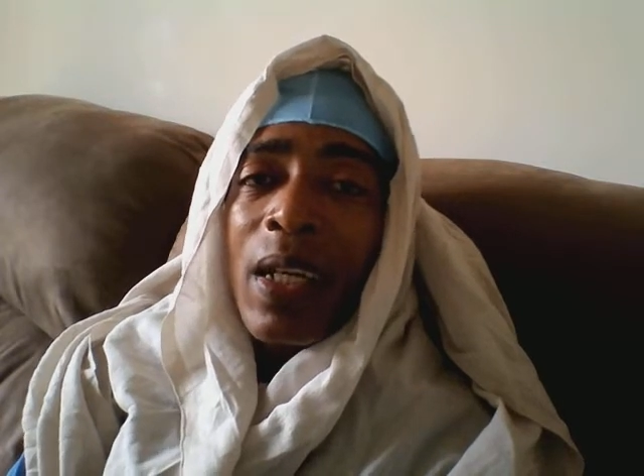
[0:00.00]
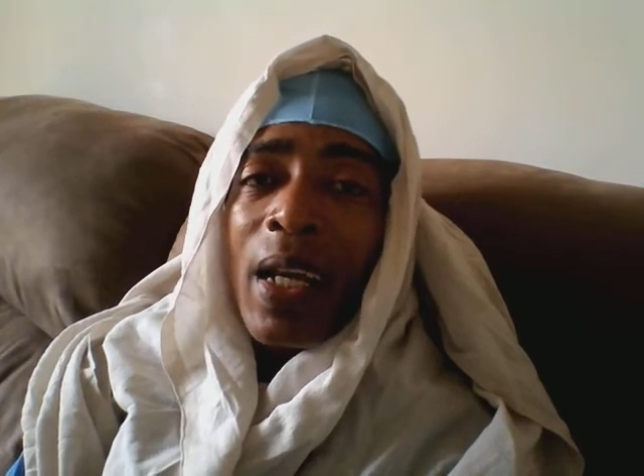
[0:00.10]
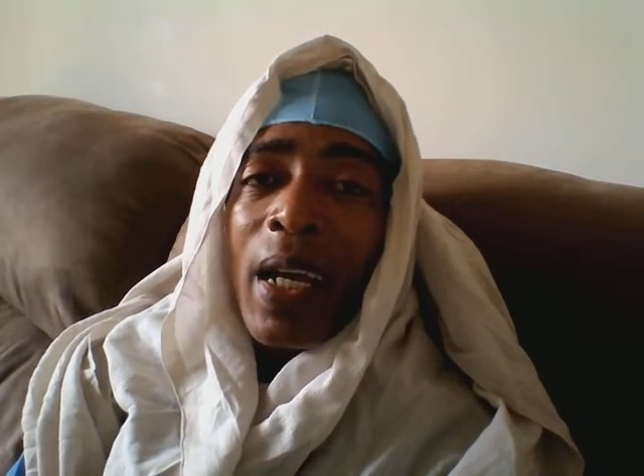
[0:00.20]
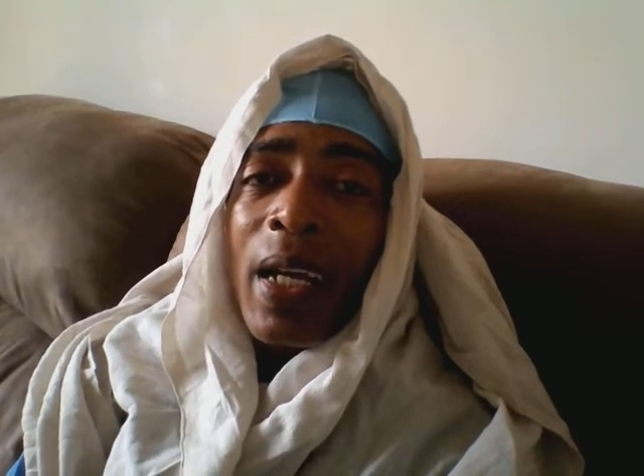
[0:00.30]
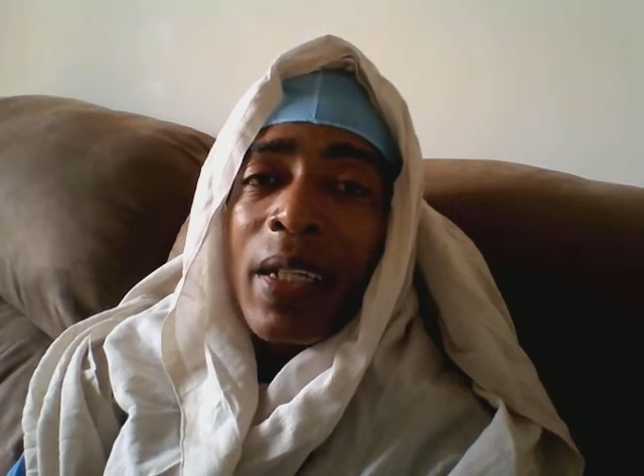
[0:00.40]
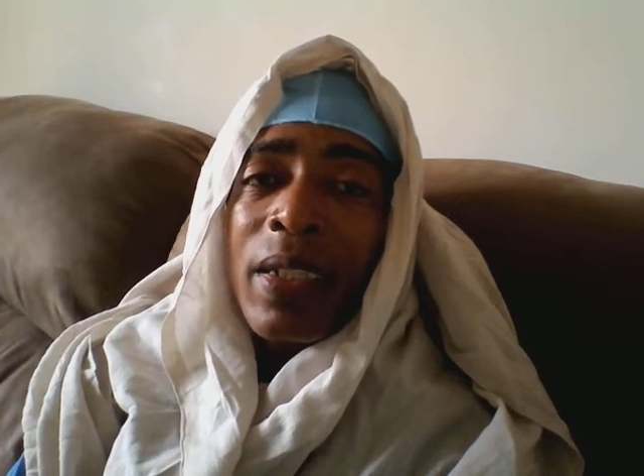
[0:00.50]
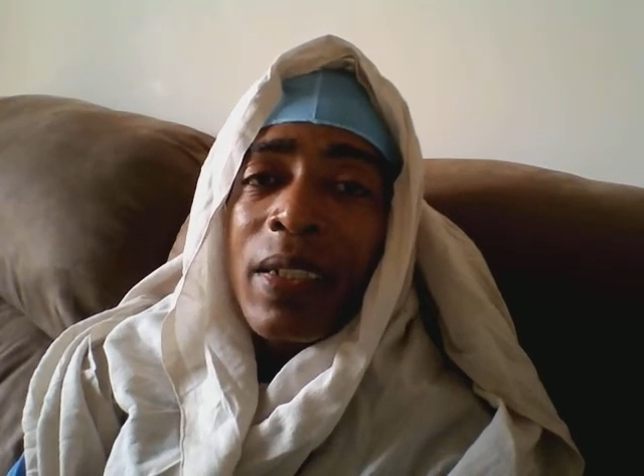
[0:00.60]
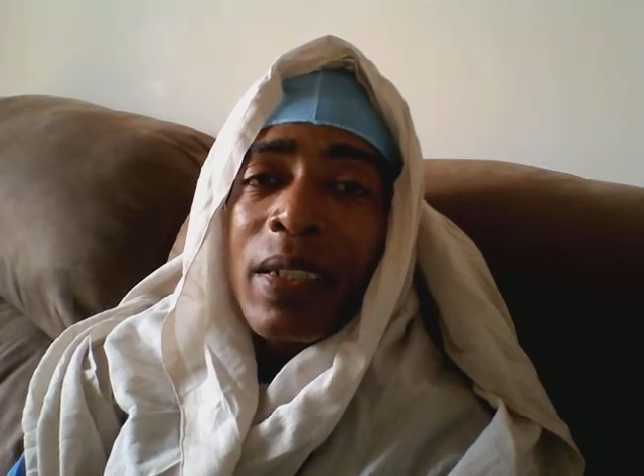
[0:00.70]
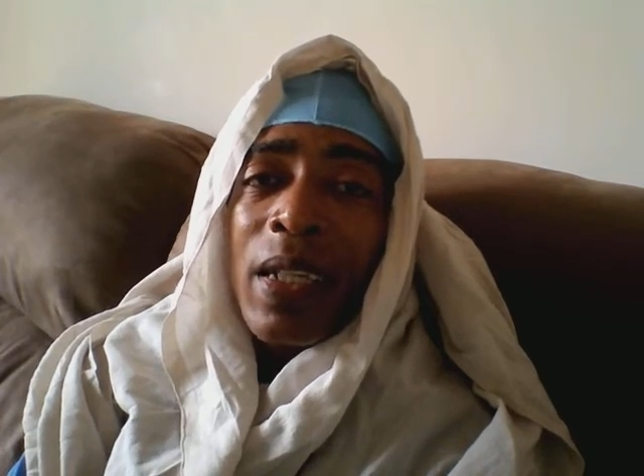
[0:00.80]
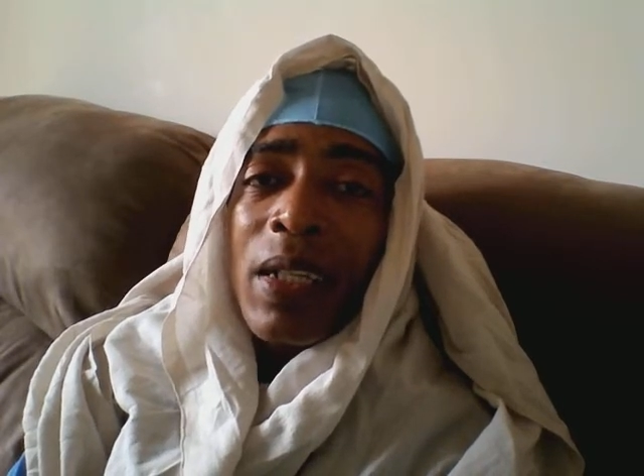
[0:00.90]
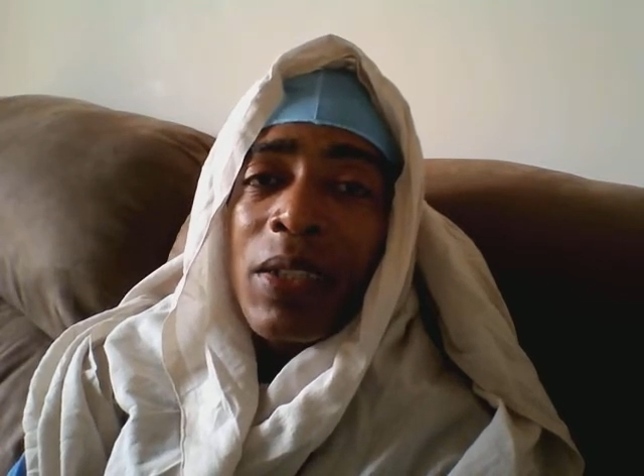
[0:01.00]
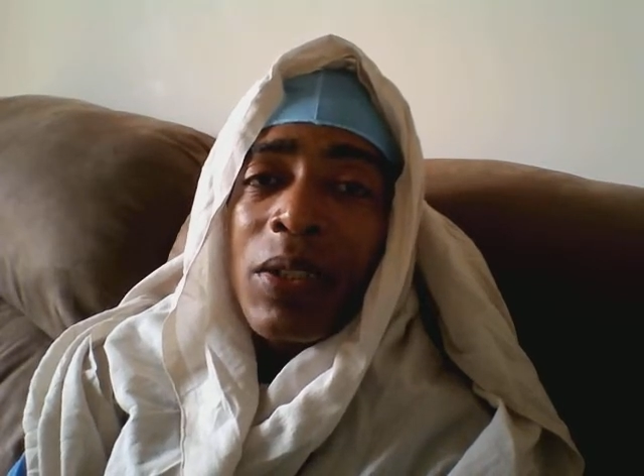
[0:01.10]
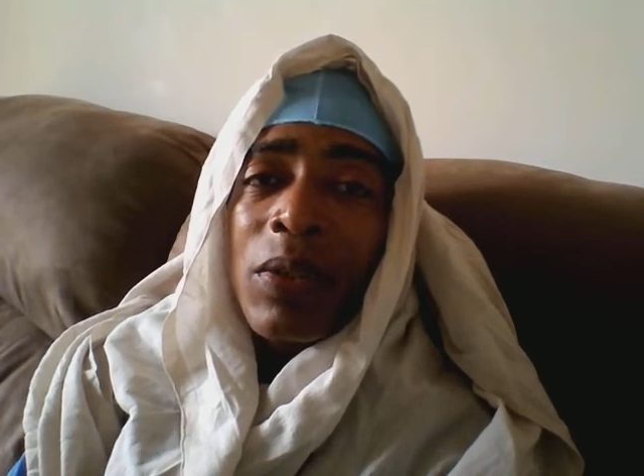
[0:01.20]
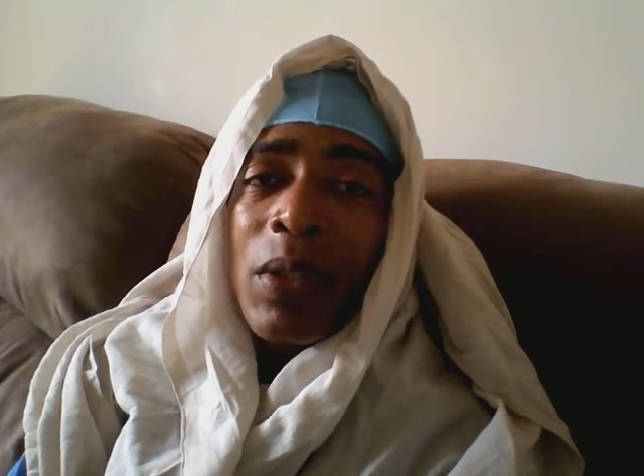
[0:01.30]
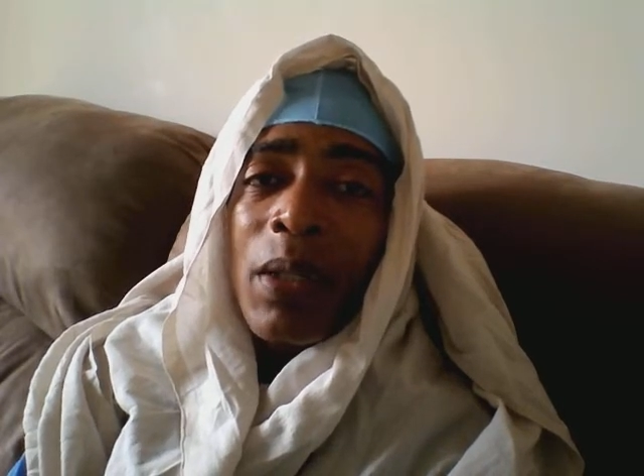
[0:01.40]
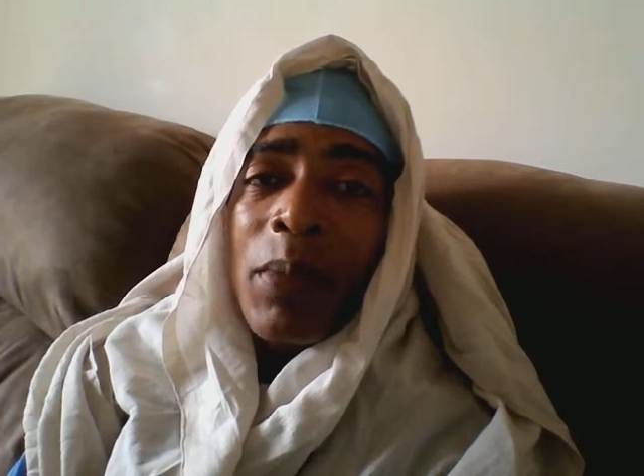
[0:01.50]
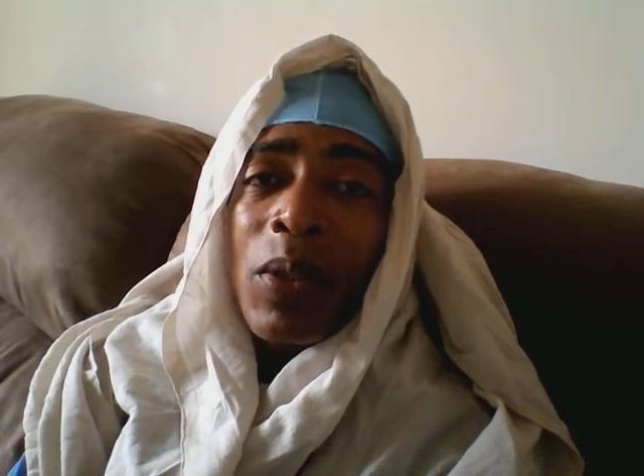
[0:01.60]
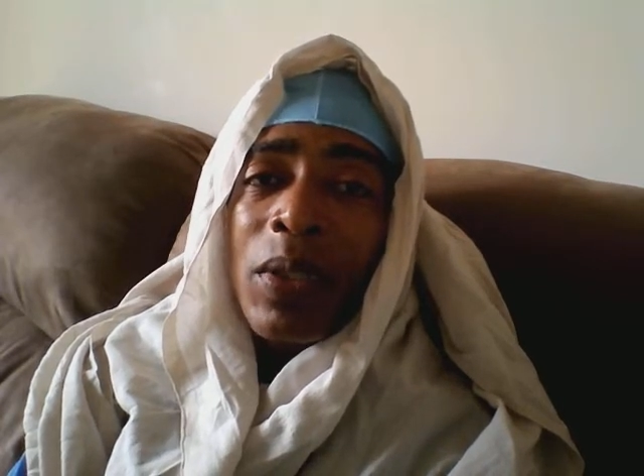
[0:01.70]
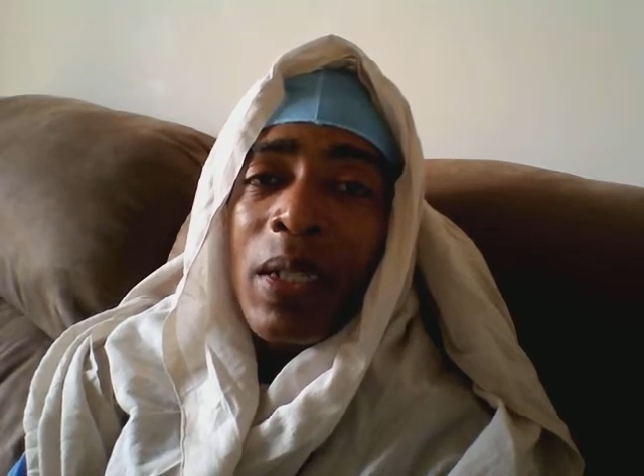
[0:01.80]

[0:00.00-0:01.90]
and it tells you about